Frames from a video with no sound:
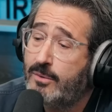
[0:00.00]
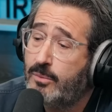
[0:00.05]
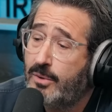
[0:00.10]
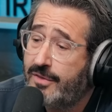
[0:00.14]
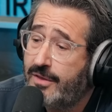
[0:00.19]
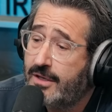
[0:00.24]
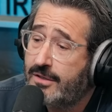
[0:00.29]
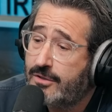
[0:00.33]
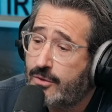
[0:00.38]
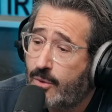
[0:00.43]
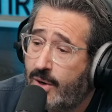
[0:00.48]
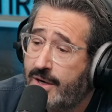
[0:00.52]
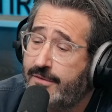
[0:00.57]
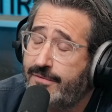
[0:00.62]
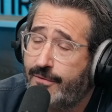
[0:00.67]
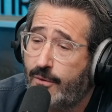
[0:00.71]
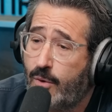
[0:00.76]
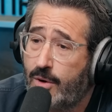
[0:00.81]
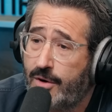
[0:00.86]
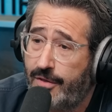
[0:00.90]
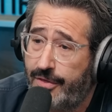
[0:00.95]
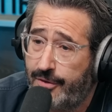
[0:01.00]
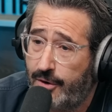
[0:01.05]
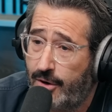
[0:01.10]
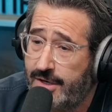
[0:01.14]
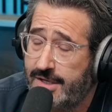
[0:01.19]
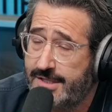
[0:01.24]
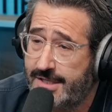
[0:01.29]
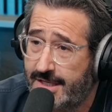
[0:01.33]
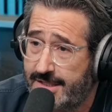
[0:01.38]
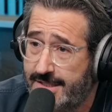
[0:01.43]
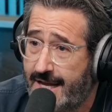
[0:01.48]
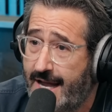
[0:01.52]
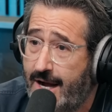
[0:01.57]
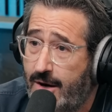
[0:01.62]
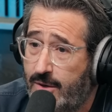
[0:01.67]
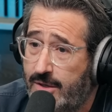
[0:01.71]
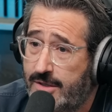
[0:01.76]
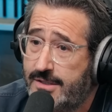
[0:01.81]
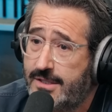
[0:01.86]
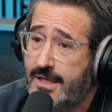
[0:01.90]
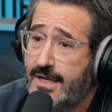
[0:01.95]
in within 24 to 36
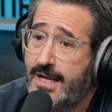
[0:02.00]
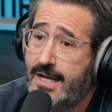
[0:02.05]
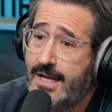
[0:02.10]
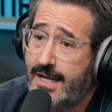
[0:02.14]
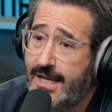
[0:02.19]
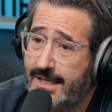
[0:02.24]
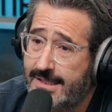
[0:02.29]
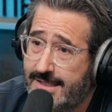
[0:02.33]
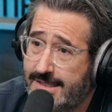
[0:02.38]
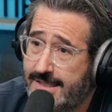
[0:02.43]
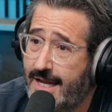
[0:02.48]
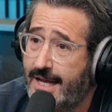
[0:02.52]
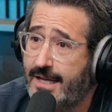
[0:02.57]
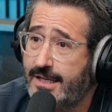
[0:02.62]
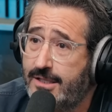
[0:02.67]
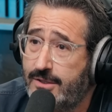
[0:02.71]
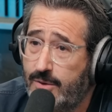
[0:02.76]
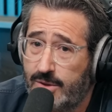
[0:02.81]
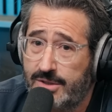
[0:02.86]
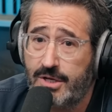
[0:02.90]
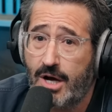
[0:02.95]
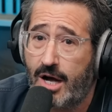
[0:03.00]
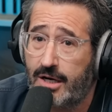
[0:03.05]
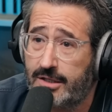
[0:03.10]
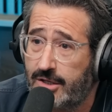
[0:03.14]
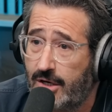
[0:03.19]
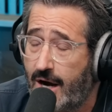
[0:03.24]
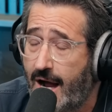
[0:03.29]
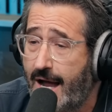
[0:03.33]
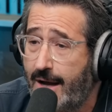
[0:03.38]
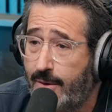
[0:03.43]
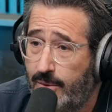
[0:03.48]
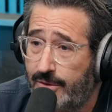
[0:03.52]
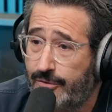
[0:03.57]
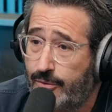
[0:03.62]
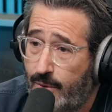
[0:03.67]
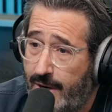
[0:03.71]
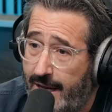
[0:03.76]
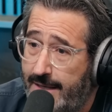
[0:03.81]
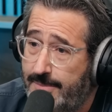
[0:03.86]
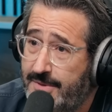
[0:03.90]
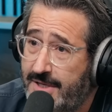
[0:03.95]
hours and say to a doctor, "I was
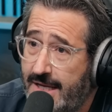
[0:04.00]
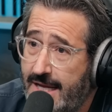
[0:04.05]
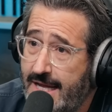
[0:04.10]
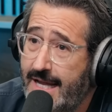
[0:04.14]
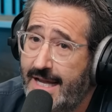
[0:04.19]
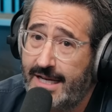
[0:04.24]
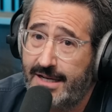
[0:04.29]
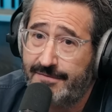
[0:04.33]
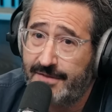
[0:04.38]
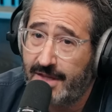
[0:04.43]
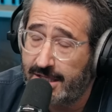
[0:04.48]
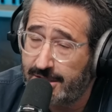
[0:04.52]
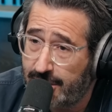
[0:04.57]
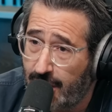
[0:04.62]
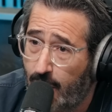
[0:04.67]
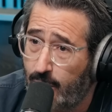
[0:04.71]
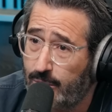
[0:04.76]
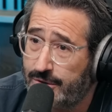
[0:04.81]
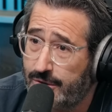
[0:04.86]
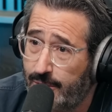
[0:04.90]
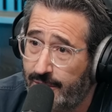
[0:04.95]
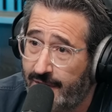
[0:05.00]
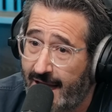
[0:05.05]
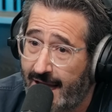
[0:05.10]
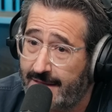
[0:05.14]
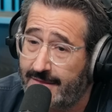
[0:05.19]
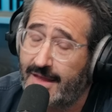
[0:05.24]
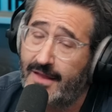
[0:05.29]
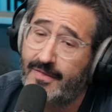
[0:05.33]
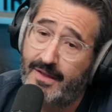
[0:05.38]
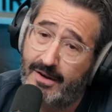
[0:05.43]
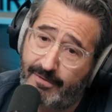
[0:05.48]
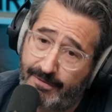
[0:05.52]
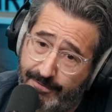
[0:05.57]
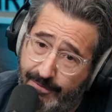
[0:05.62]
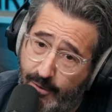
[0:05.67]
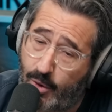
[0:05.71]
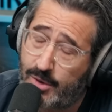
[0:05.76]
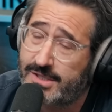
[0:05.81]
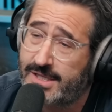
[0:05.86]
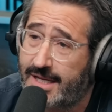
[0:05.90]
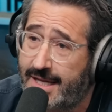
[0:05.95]
raped." And if they don't do that, then they're
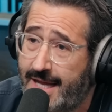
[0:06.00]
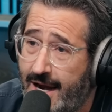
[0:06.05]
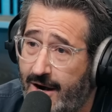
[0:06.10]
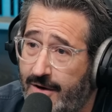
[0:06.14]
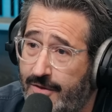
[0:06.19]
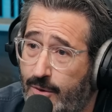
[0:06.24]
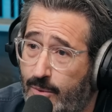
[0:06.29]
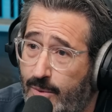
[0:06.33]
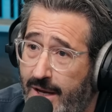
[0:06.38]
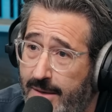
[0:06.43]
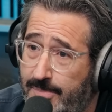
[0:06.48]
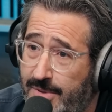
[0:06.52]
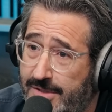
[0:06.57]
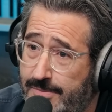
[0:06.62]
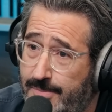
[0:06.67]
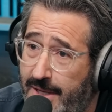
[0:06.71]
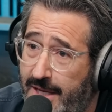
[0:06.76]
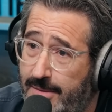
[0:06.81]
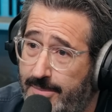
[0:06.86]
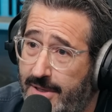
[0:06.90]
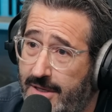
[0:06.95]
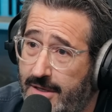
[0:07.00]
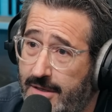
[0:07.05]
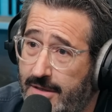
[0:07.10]
forced to carry the rapist baby.